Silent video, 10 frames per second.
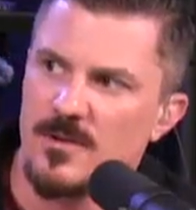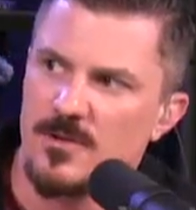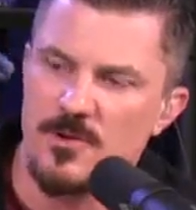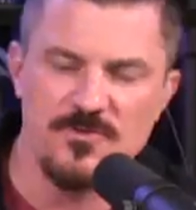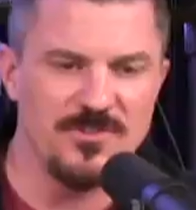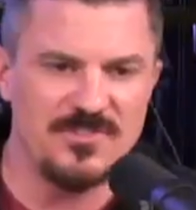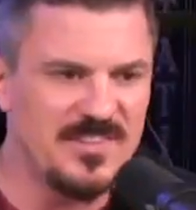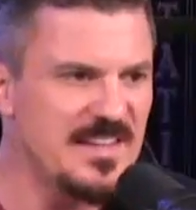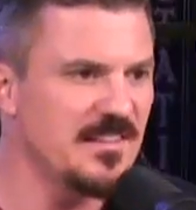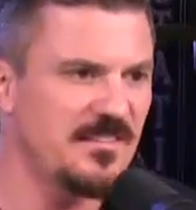you just
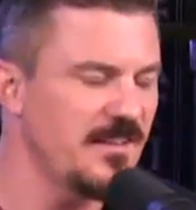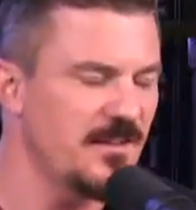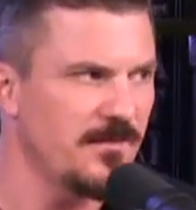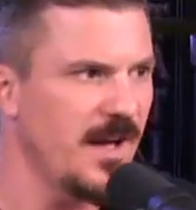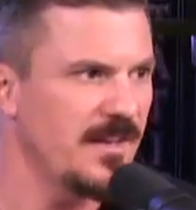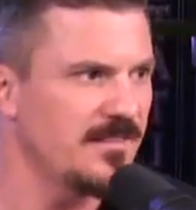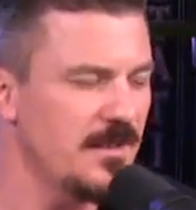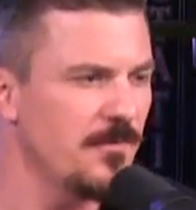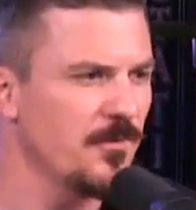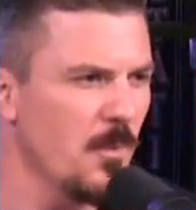de-incentivized
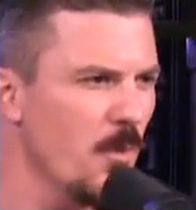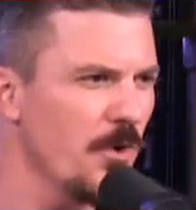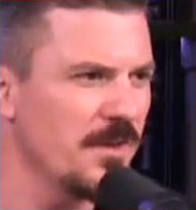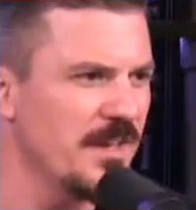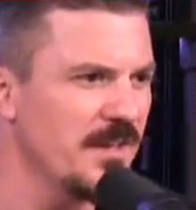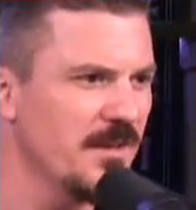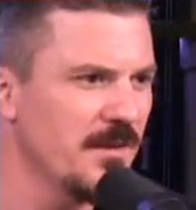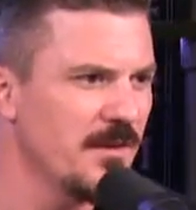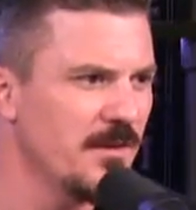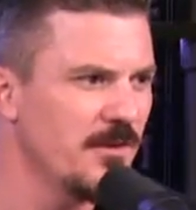him from working
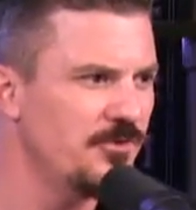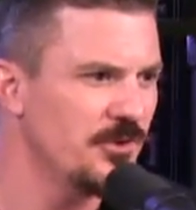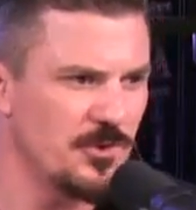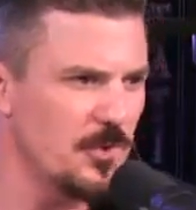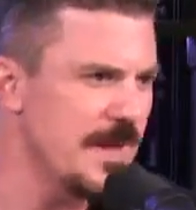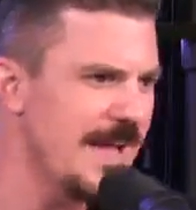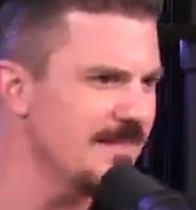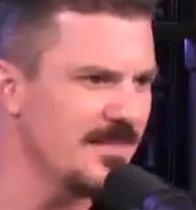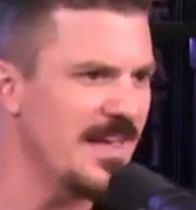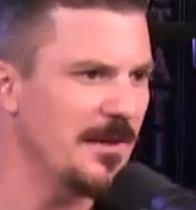to
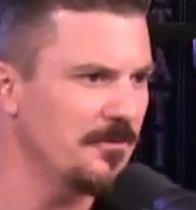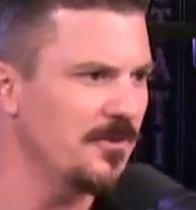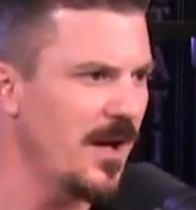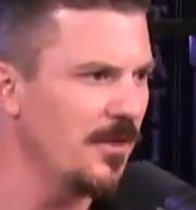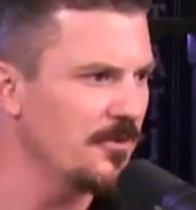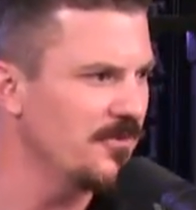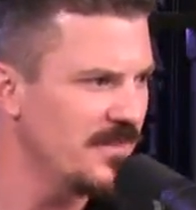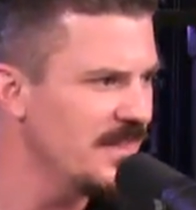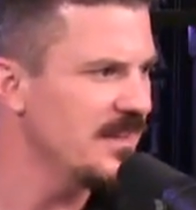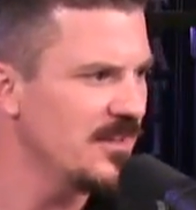create the $1,000
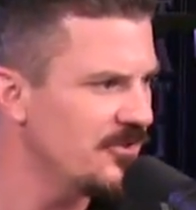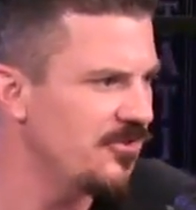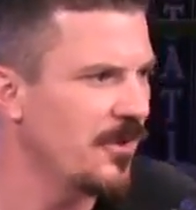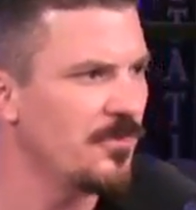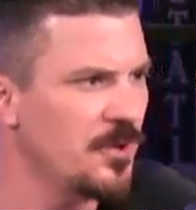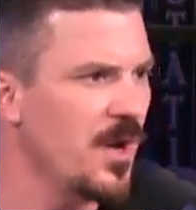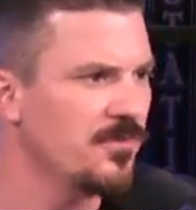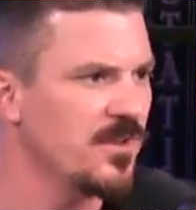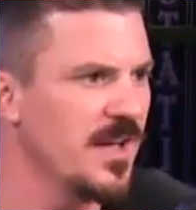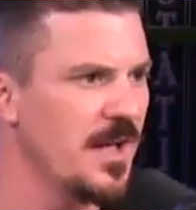that then gets shuffled
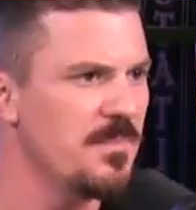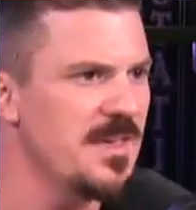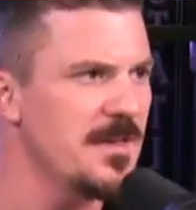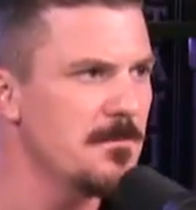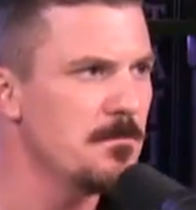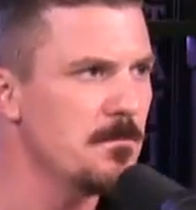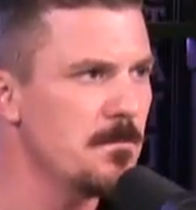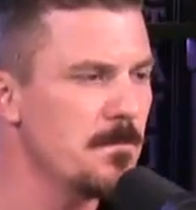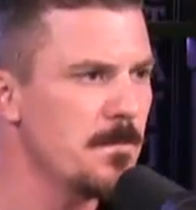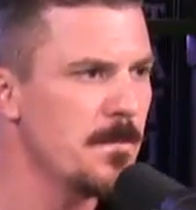off to guy B.
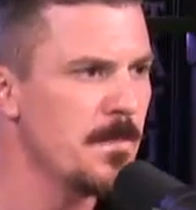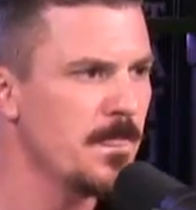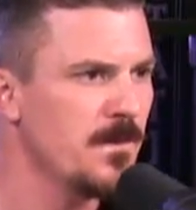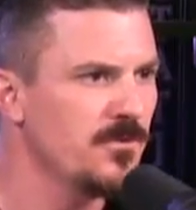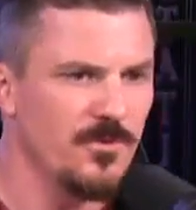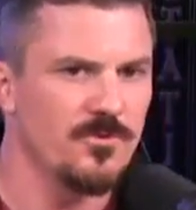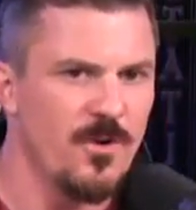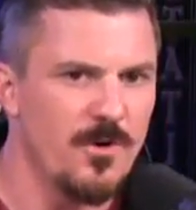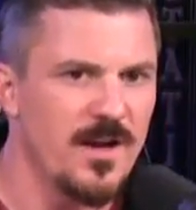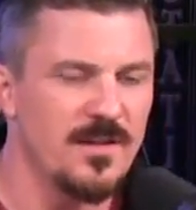So there's
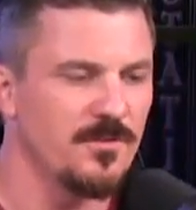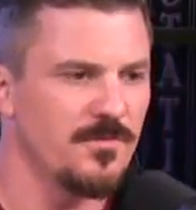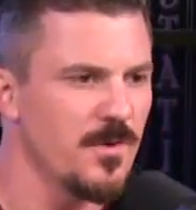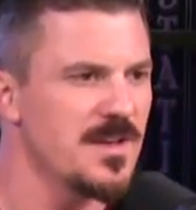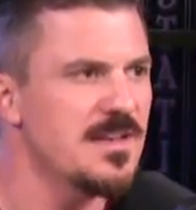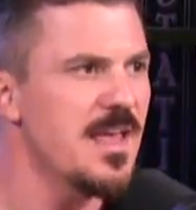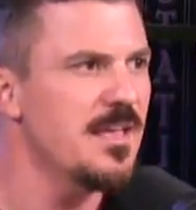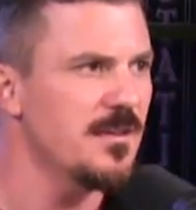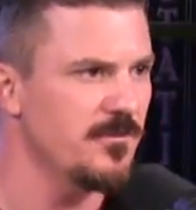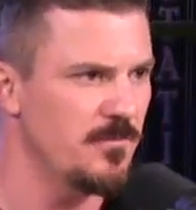all kinds of very
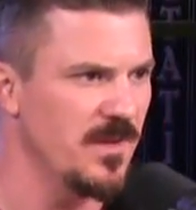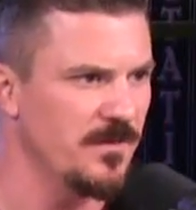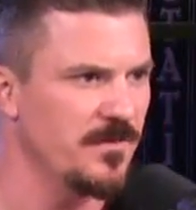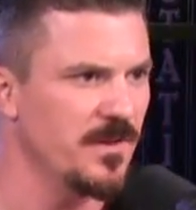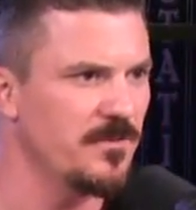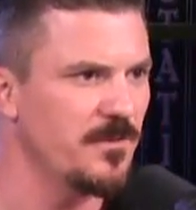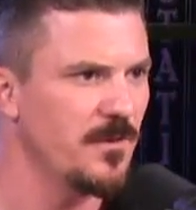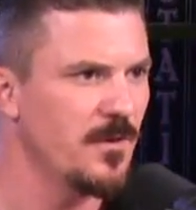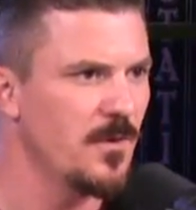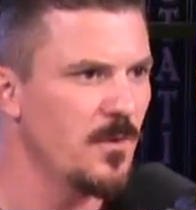negative benefits
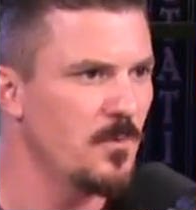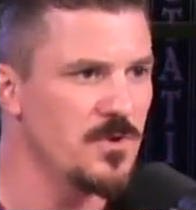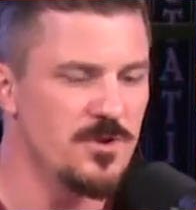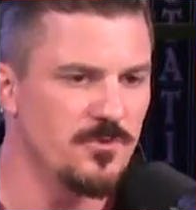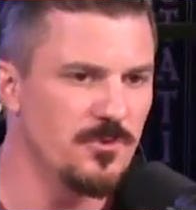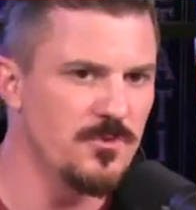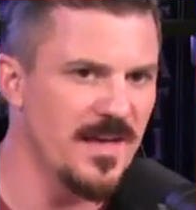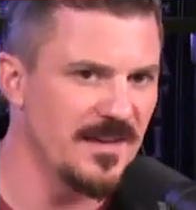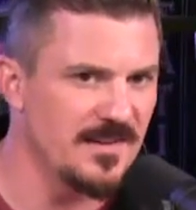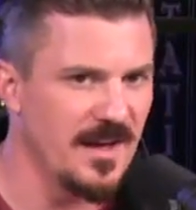when you do
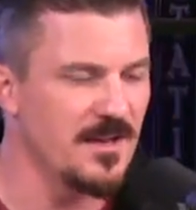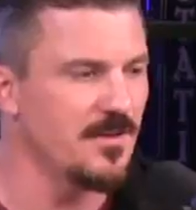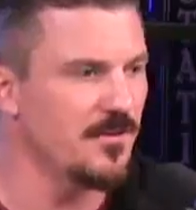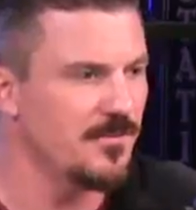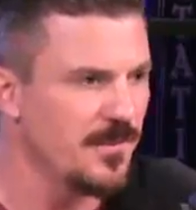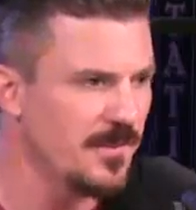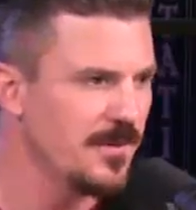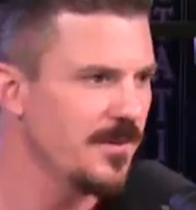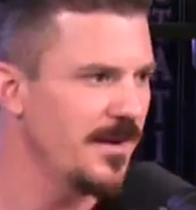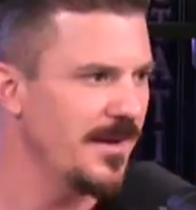that kind of
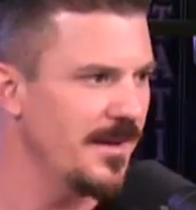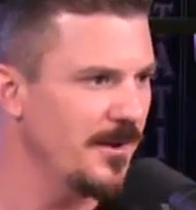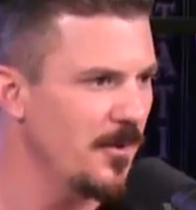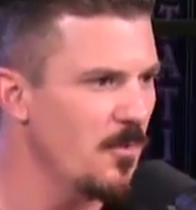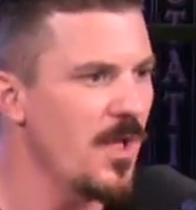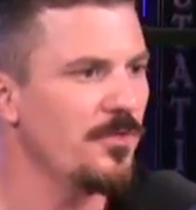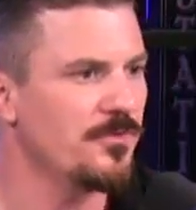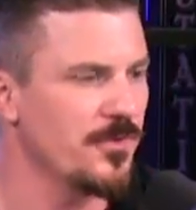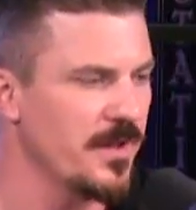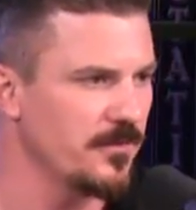wealth
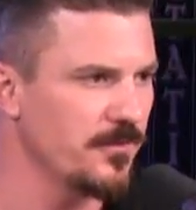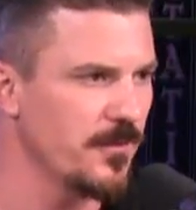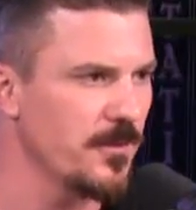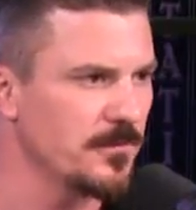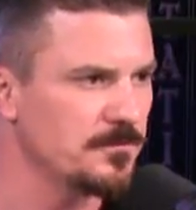transfer.